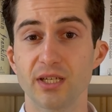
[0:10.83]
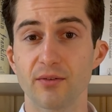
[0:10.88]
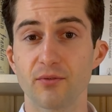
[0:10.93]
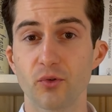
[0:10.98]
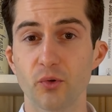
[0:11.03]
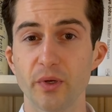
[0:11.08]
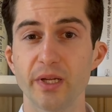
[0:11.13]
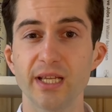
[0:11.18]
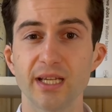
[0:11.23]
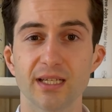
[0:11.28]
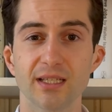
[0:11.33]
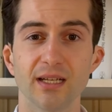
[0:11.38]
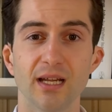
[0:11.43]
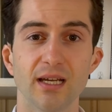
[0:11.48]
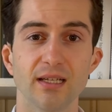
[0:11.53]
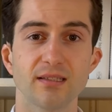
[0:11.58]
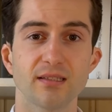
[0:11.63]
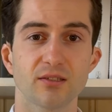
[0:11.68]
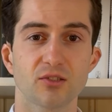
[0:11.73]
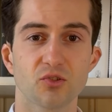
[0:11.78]
have
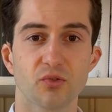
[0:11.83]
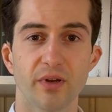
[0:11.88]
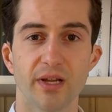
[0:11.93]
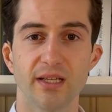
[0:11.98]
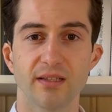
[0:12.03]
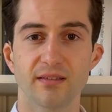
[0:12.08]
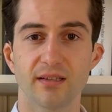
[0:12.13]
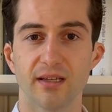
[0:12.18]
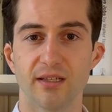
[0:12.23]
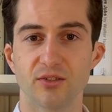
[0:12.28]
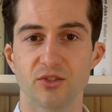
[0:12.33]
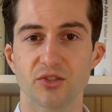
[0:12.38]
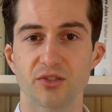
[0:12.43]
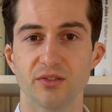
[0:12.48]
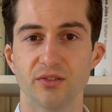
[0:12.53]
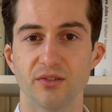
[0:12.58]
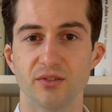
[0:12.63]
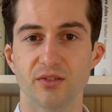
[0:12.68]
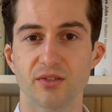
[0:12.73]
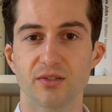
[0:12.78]
reignited trade
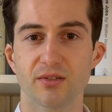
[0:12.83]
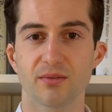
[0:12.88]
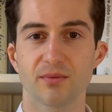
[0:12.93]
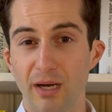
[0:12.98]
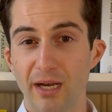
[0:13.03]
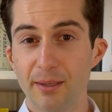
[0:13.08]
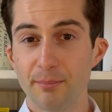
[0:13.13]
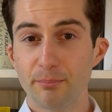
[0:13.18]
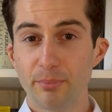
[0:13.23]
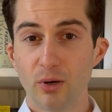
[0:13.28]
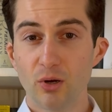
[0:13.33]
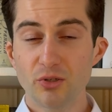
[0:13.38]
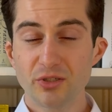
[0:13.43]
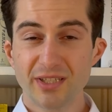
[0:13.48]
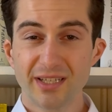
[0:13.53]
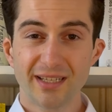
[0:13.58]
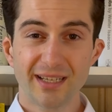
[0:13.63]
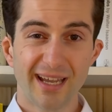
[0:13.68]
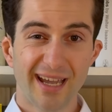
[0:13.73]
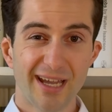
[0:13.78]
tensions. By
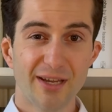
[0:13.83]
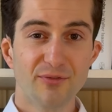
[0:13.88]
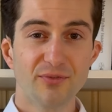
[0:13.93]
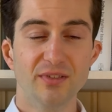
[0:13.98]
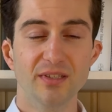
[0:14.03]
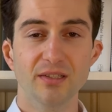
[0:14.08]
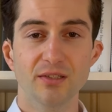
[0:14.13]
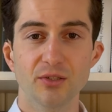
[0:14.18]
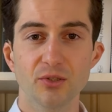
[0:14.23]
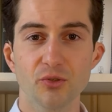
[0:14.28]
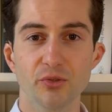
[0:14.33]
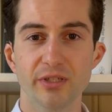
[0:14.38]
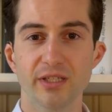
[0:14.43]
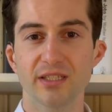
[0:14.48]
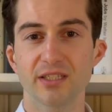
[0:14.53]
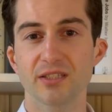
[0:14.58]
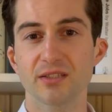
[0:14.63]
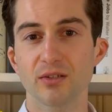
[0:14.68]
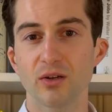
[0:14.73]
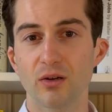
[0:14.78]
imposing hefty
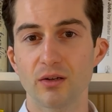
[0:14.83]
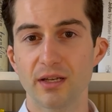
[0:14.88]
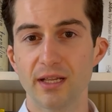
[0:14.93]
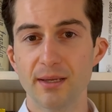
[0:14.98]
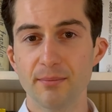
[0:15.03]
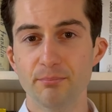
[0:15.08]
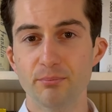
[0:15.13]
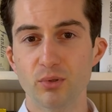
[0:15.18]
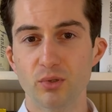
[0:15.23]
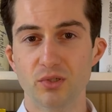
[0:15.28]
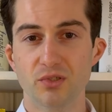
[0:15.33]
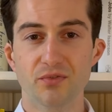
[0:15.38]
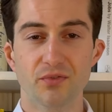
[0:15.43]
duties on imports